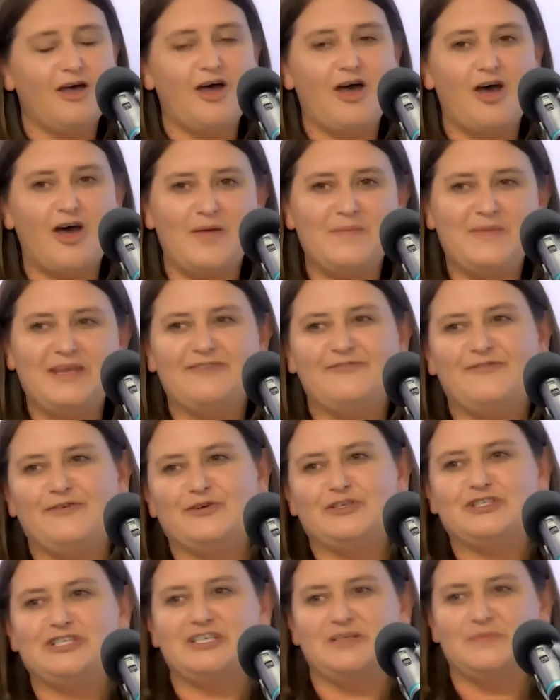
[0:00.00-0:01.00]
I'm in a
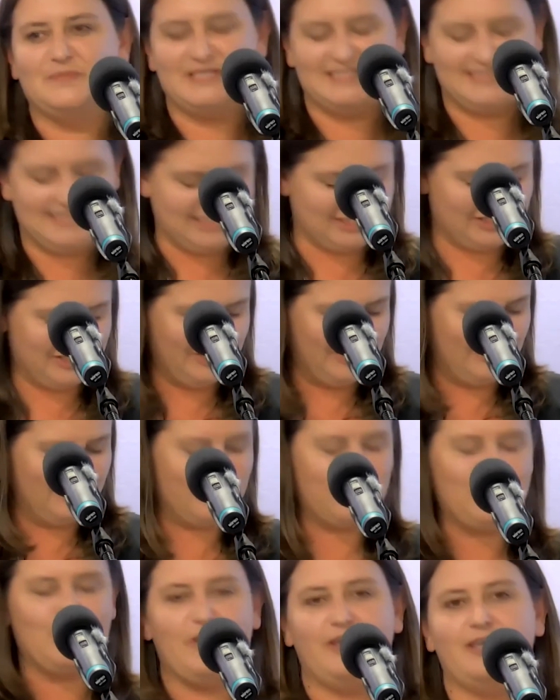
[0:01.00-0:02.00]
fortunate position
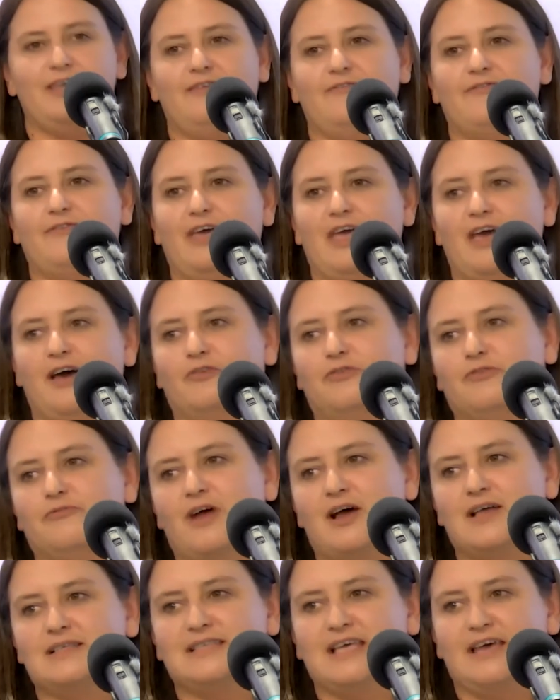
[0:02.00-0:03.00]
working for Elder
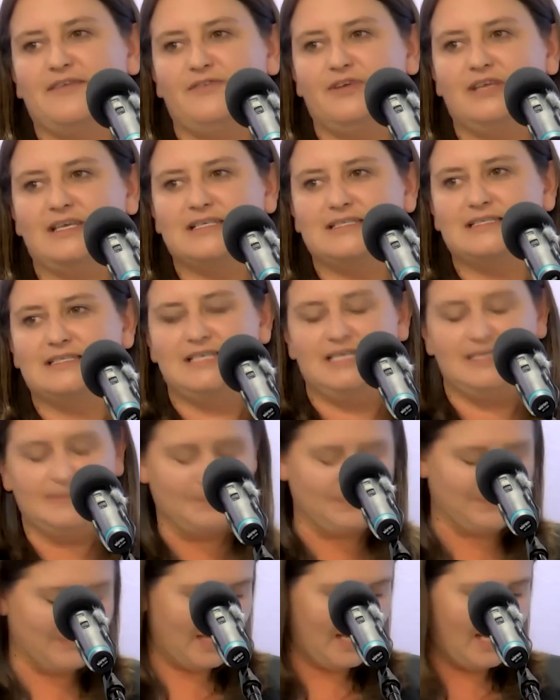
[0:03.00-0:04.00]
Rights Advocacy.
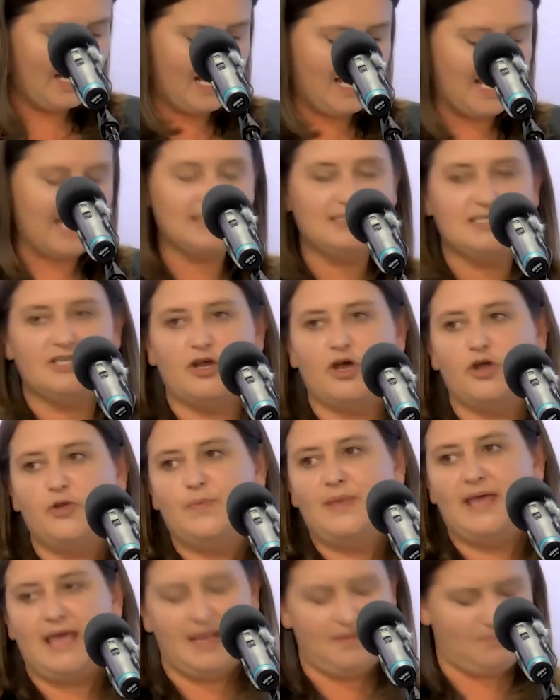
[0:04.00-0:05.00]
As an
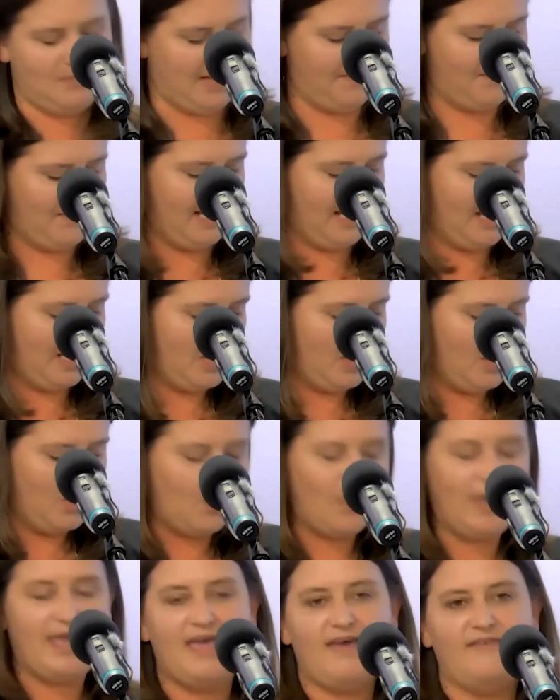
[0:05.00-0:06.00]
OPAN member,
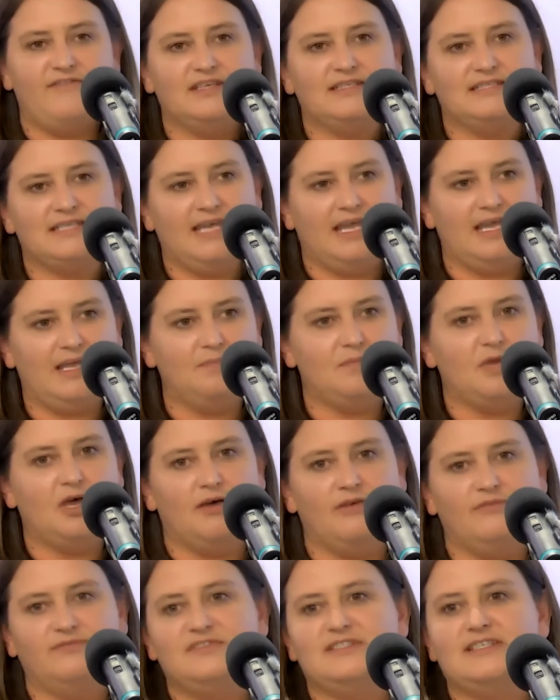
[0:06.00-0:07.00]
we have a team
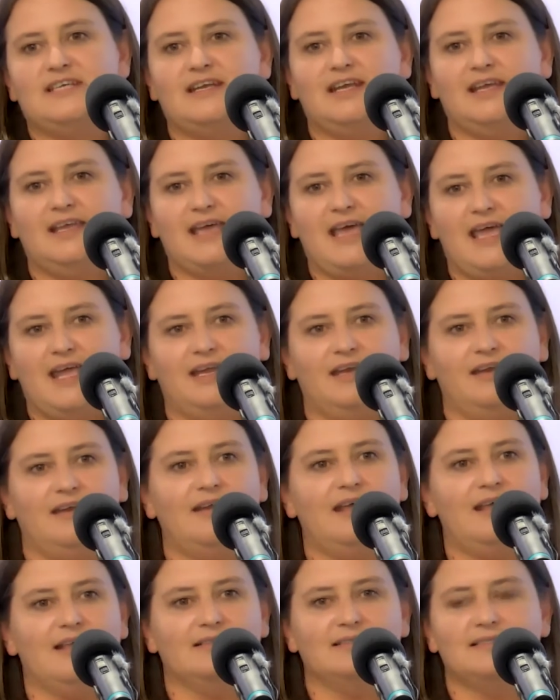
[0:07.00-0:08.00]
of dedicated
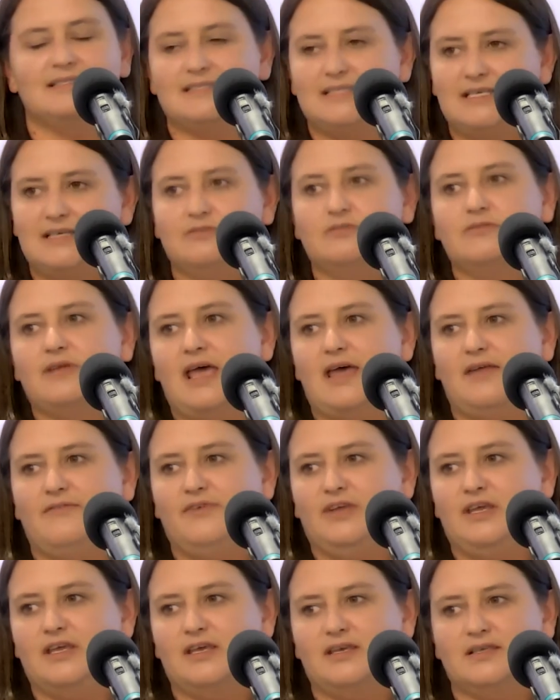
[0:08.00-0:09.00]
and skilled
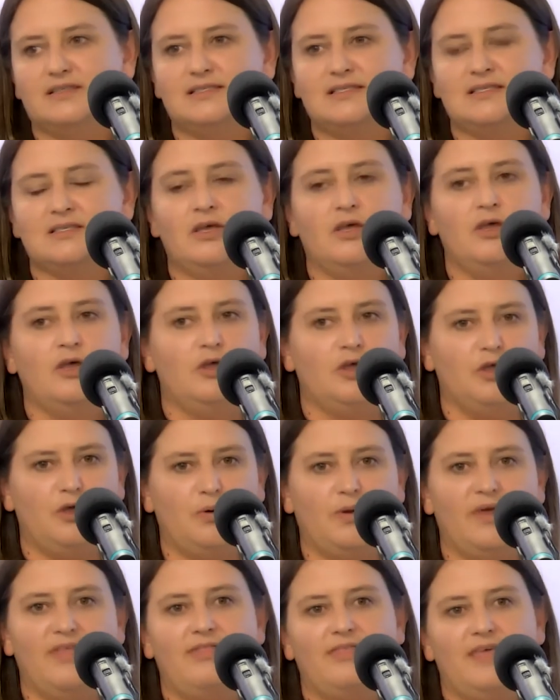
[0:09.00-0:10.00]
advocates
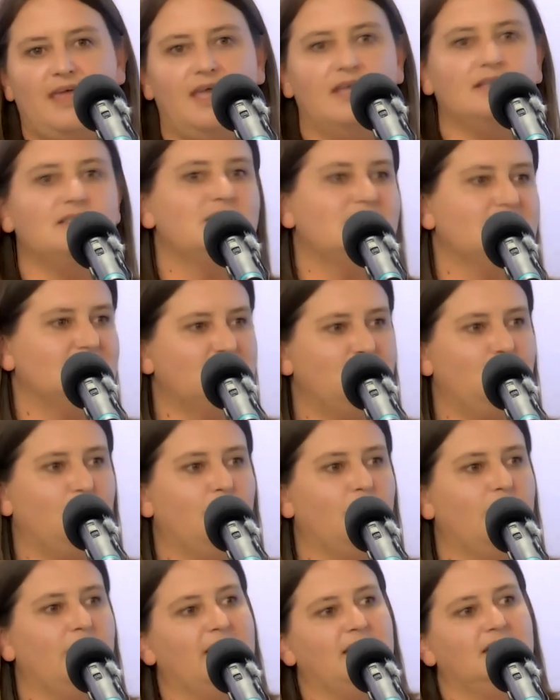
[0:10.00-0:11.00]
who are there to
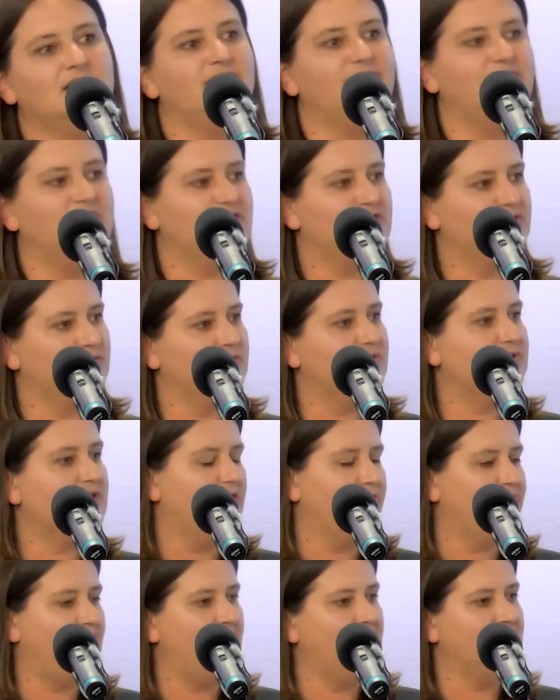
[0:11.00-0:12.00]
support individuals
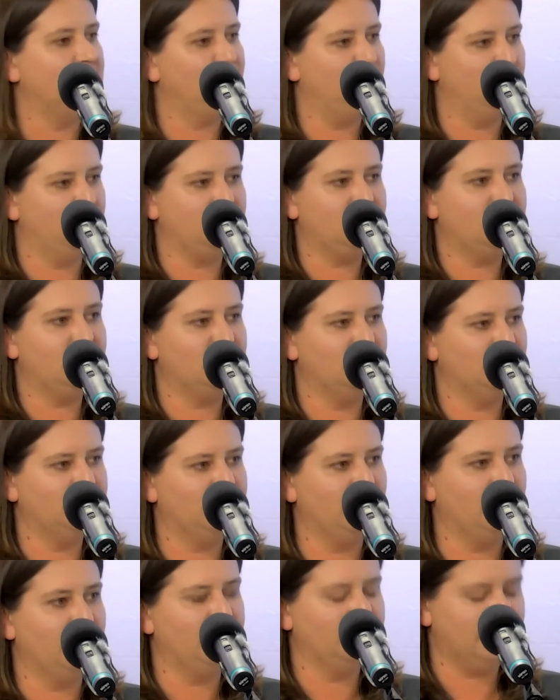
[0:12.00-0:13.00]
around abuse
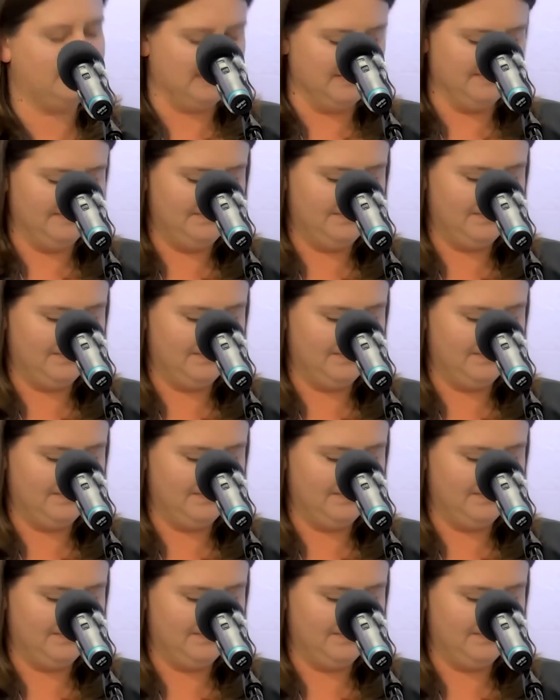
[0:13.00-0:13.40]
concerns.